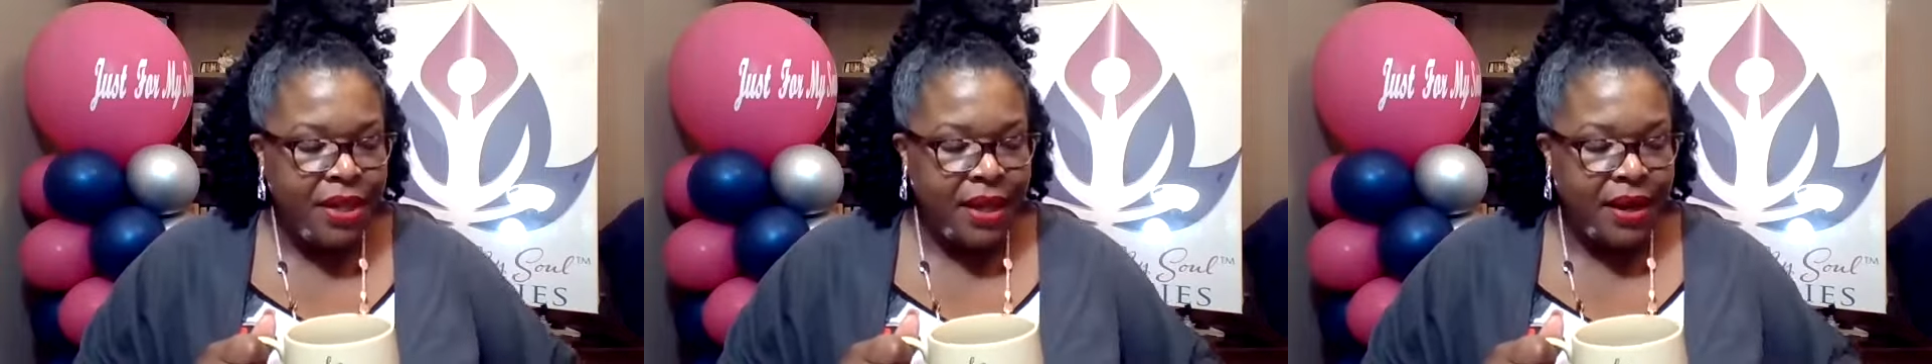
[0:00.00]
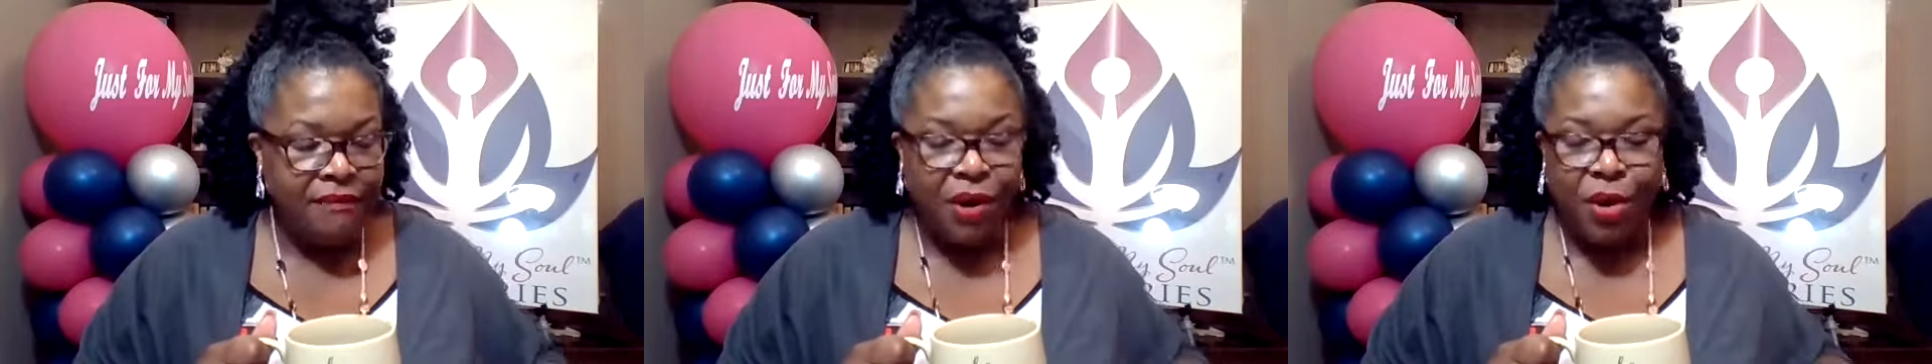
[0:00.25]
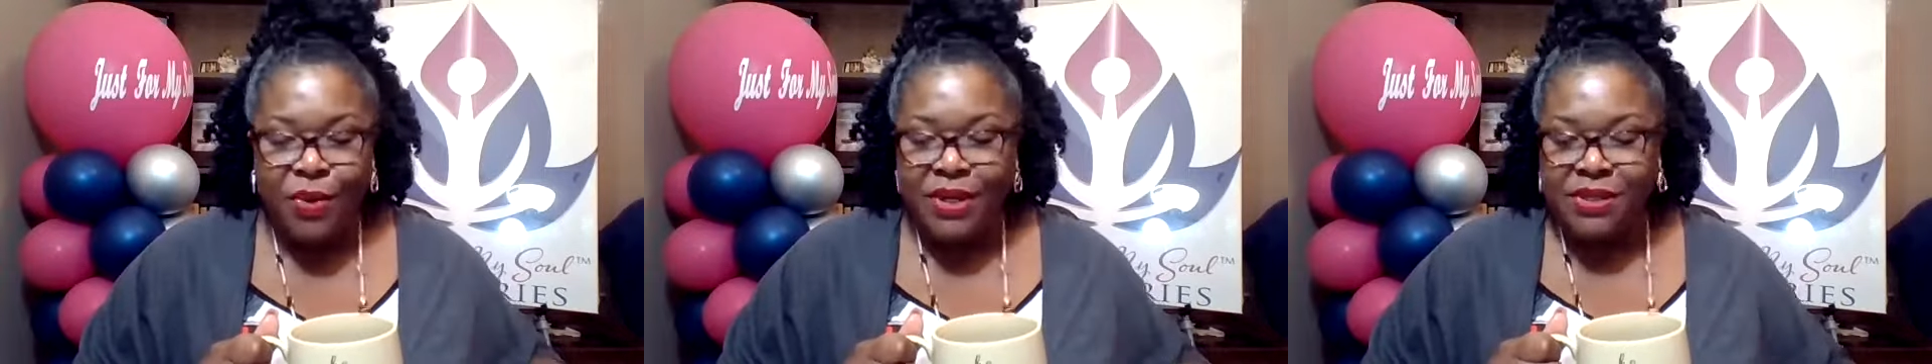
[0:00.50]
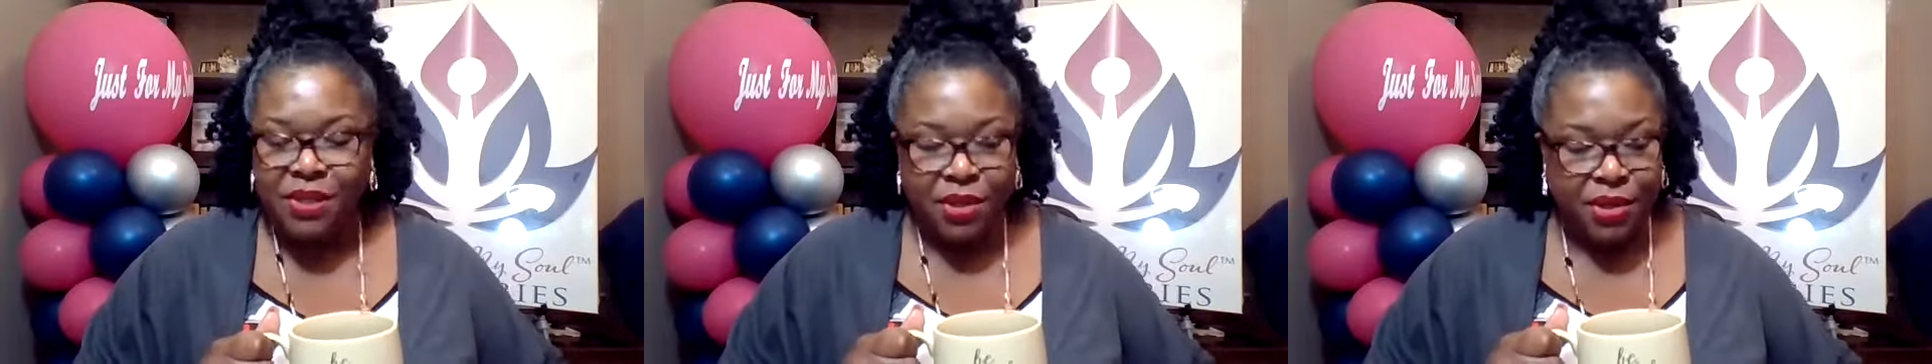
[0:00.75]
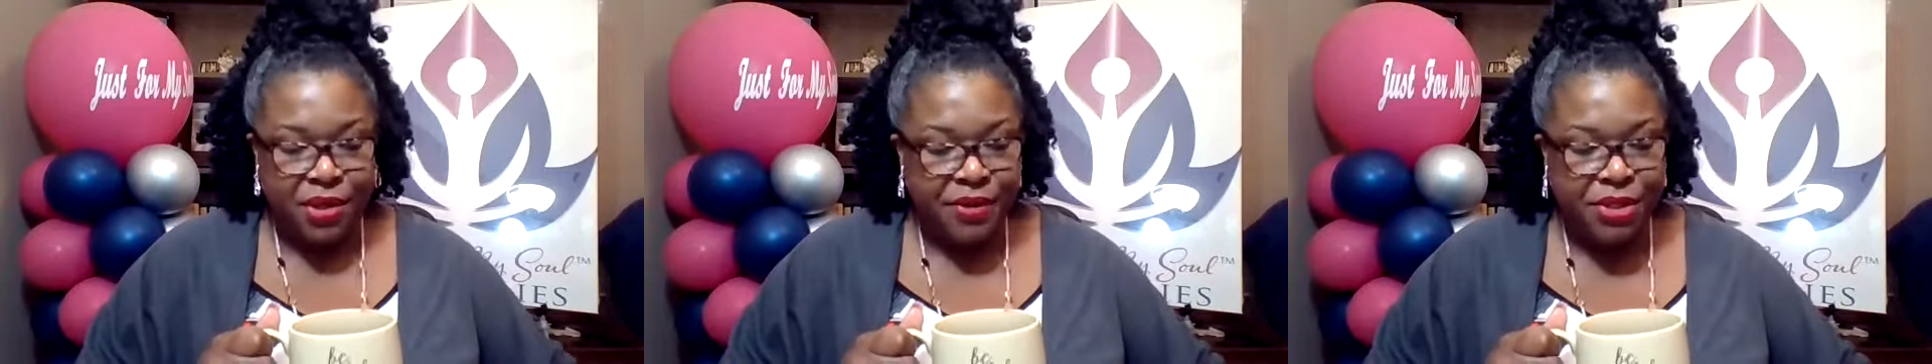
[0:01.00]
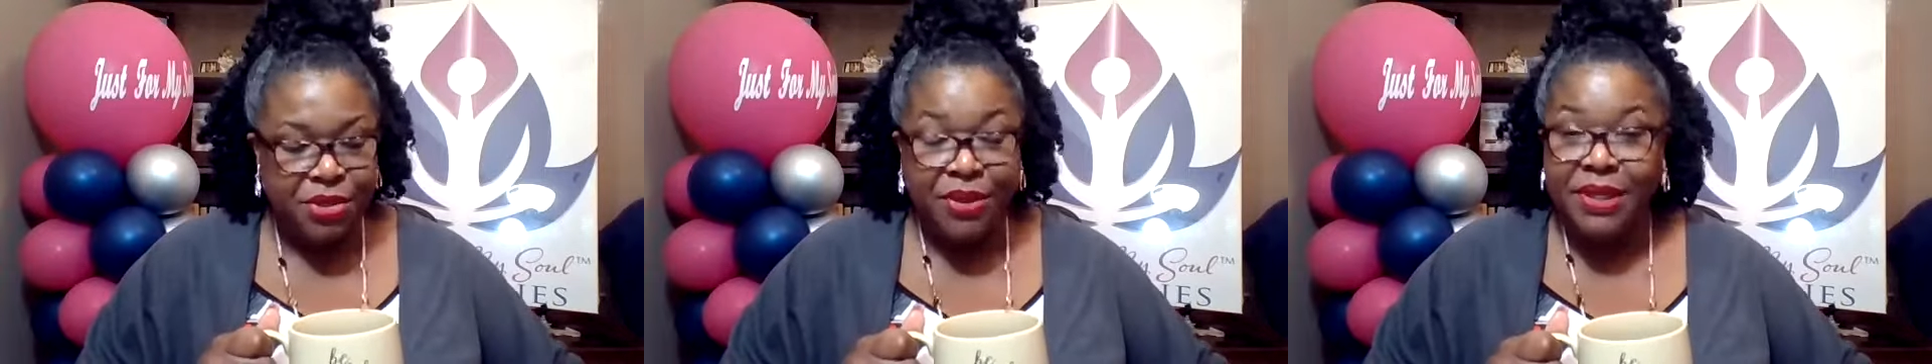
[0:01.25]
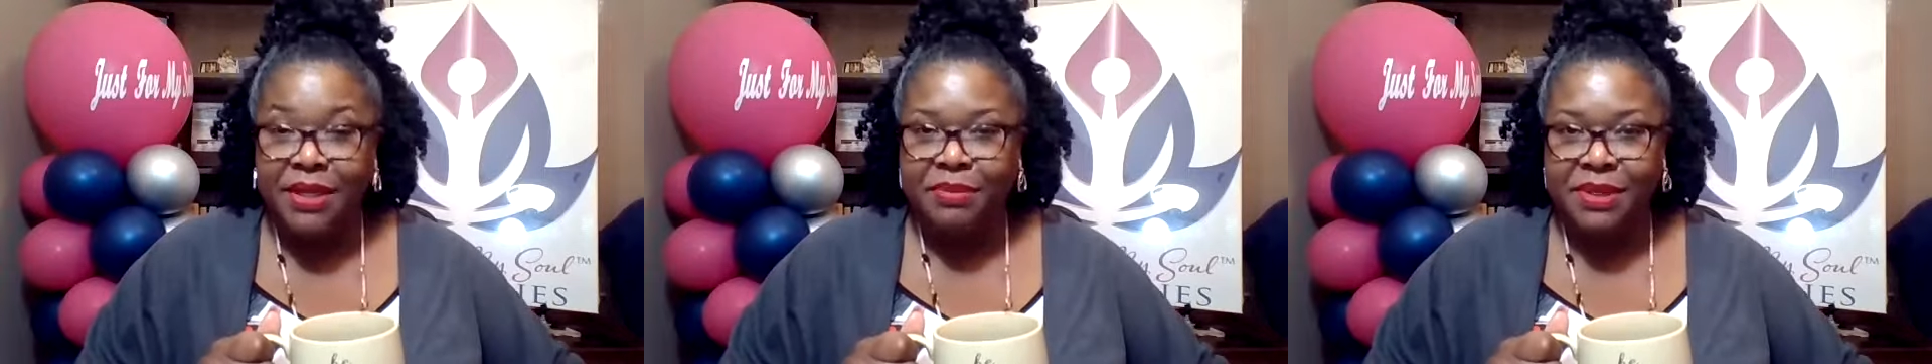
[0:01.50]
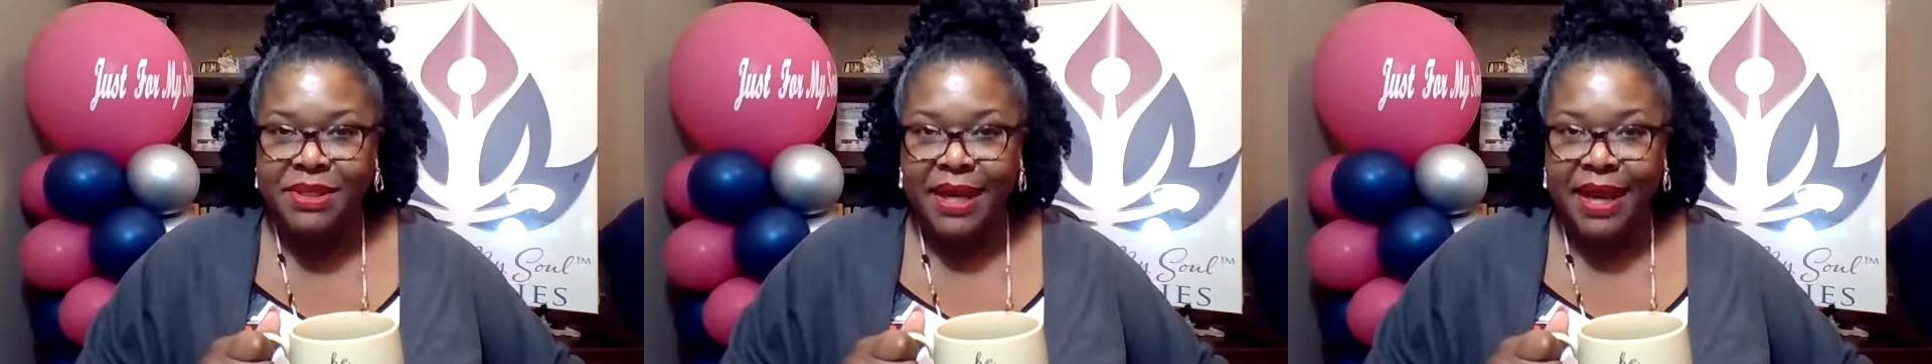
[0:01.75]
And I've always encouraged you to
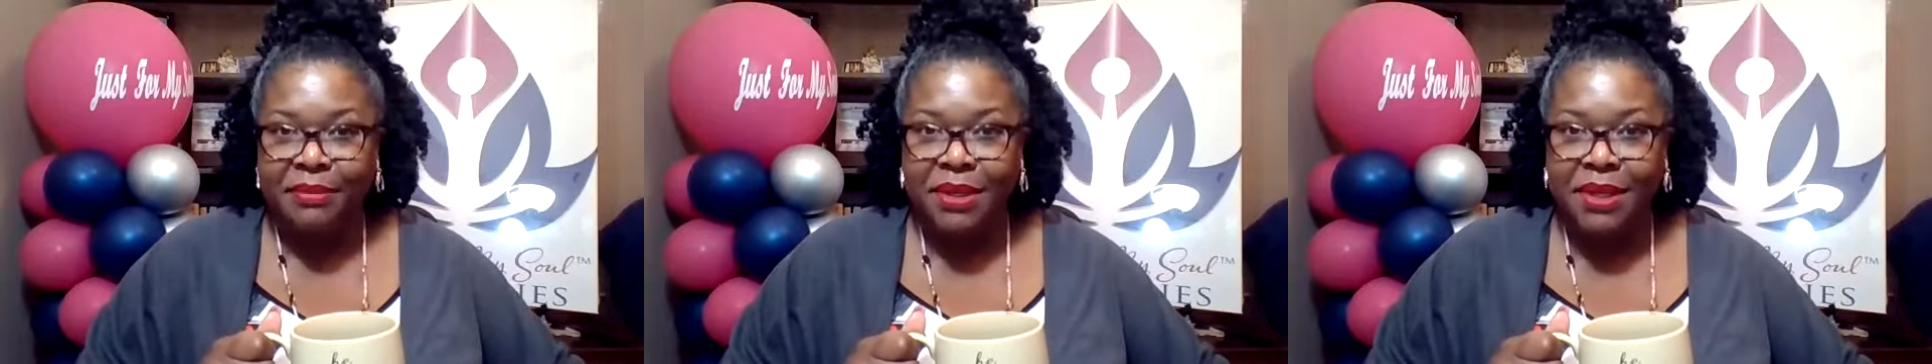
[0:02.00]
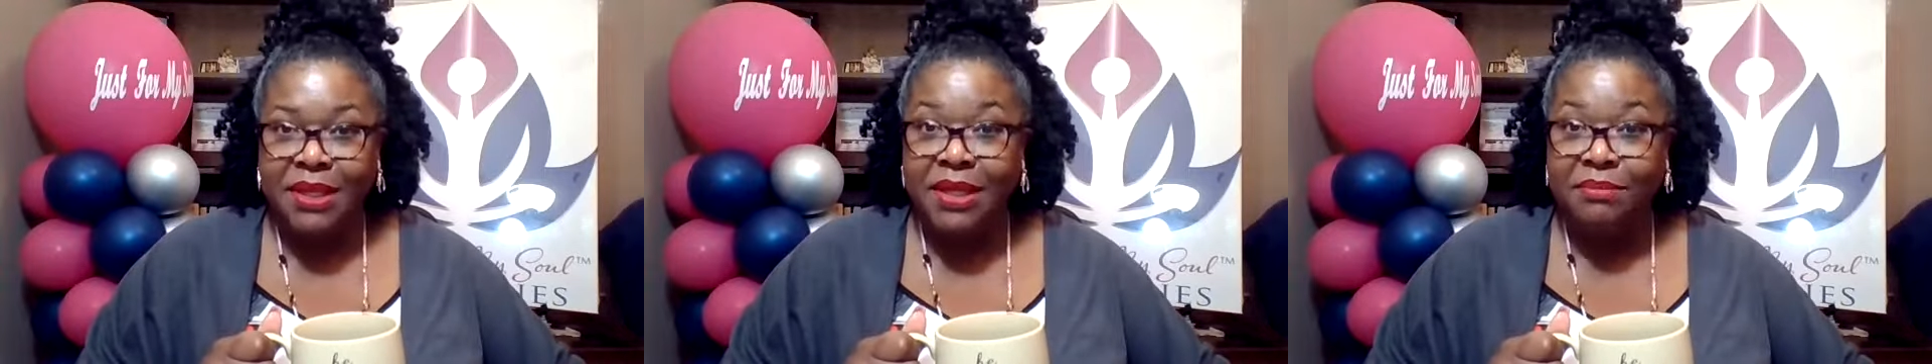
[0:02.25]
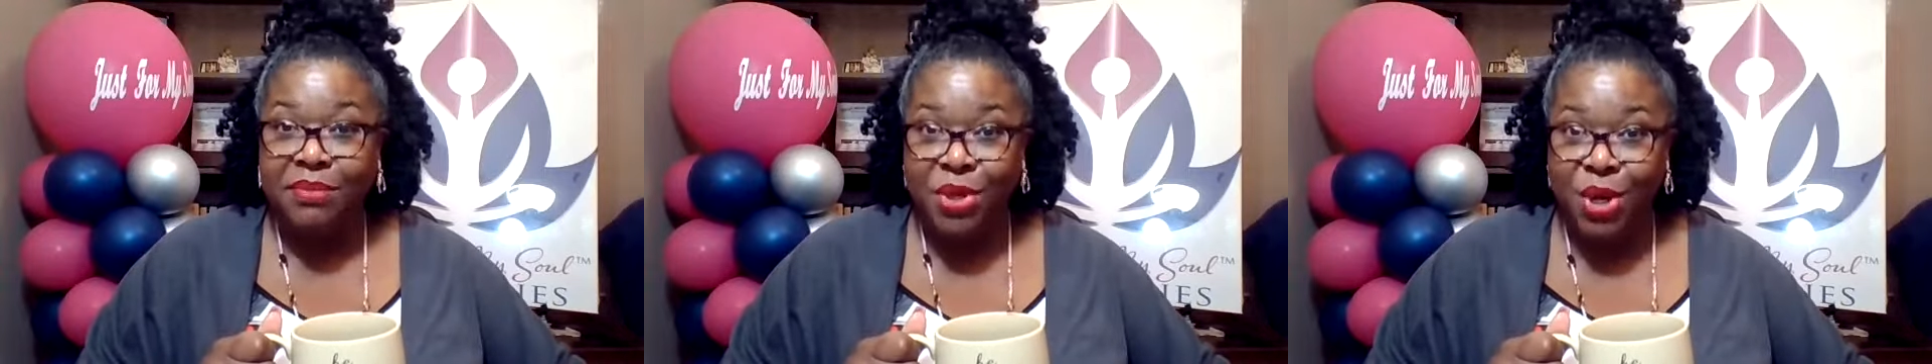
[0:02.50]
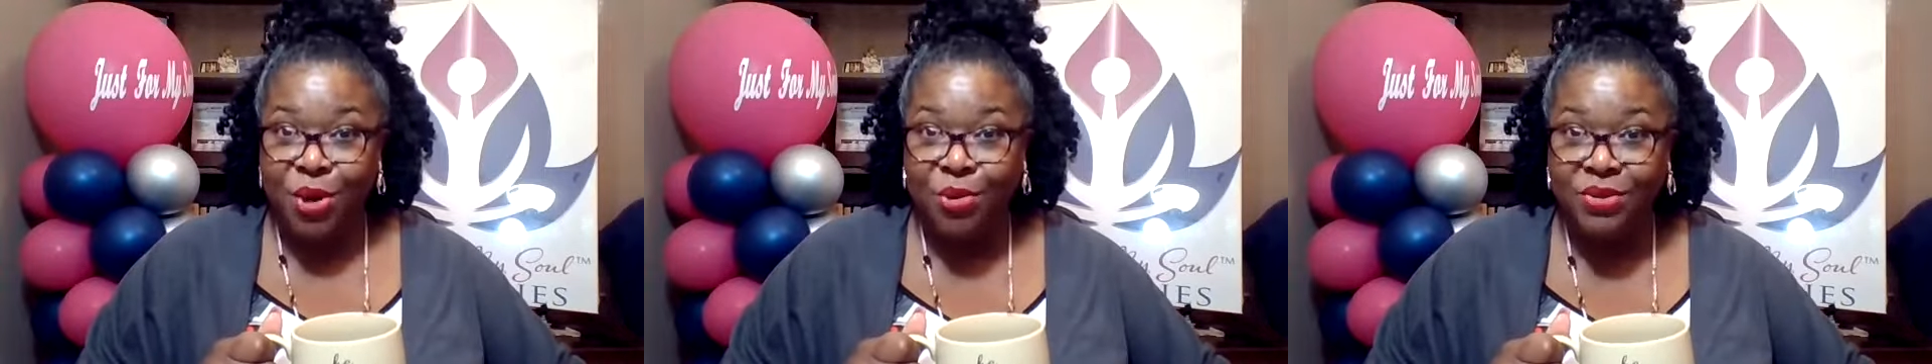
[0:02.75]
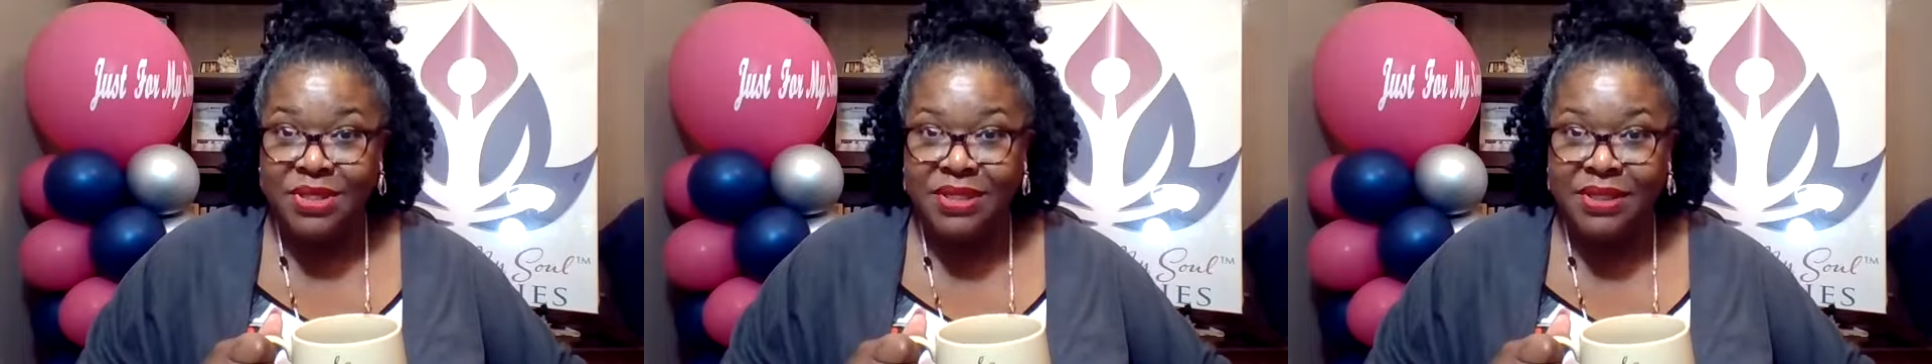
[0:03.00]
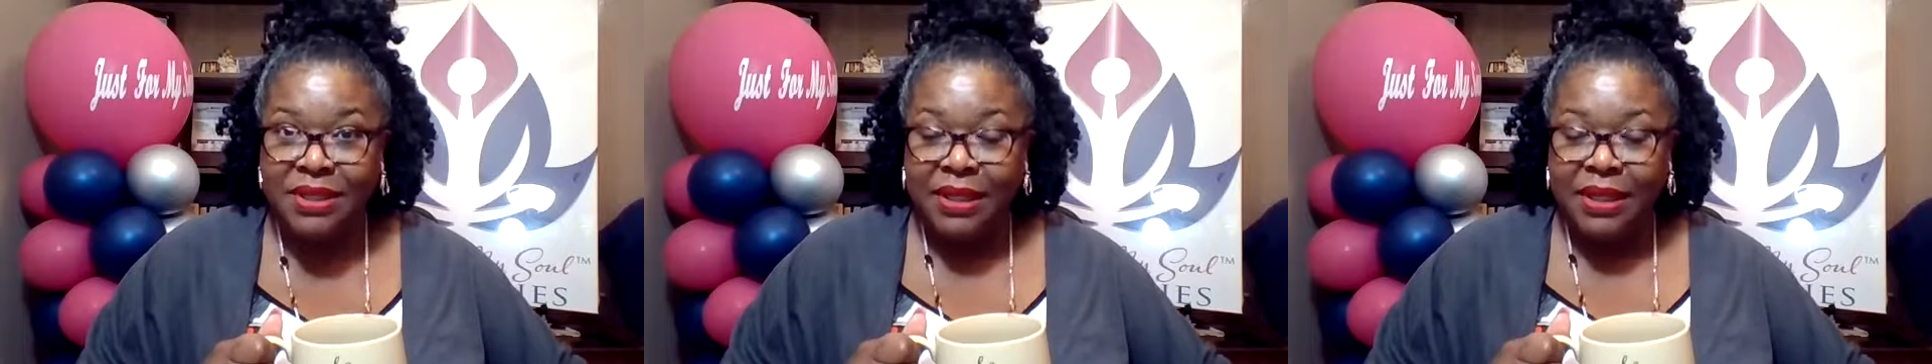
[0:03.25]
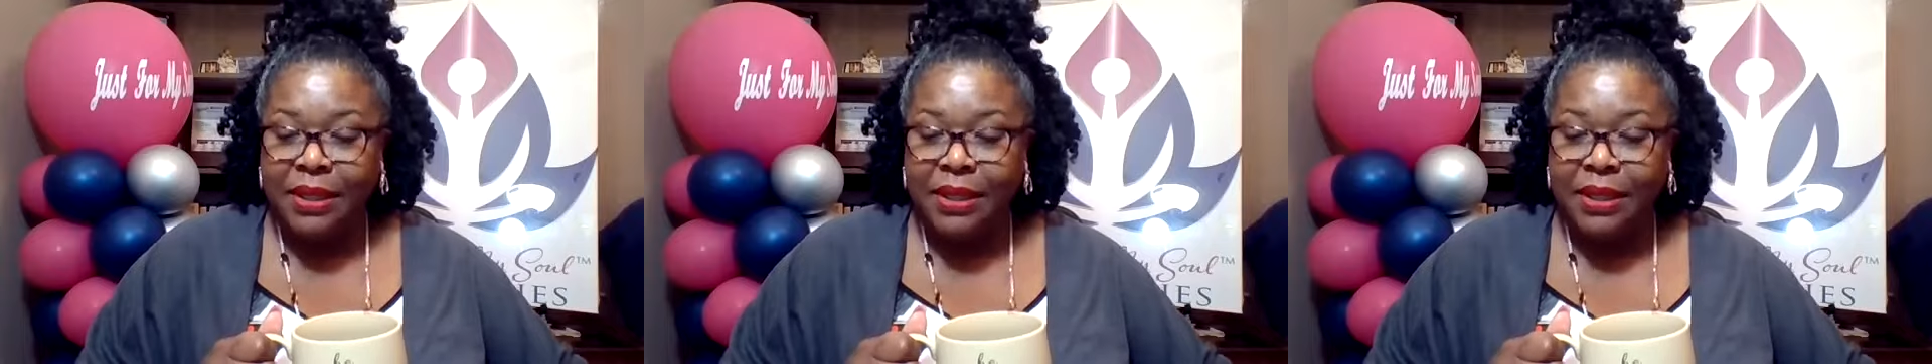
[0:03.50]
keep a tablet, keep notes,